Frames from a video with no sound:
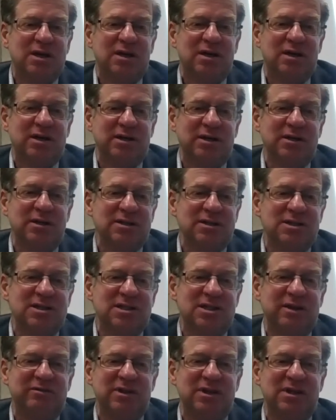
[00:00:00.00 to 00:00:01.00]
uh, in the
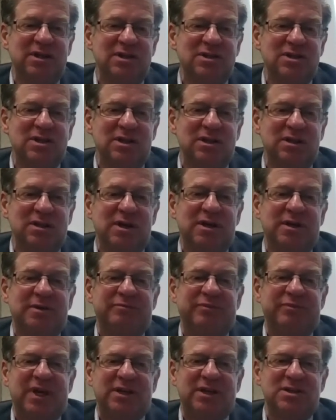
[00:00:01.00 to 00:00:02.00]
70s, and
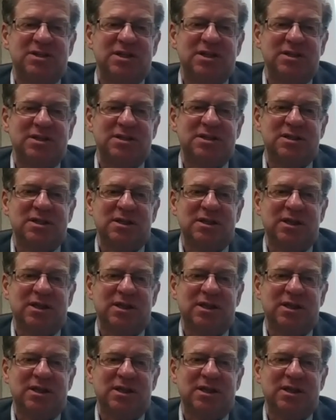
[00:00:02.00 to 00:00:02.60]
and since uh,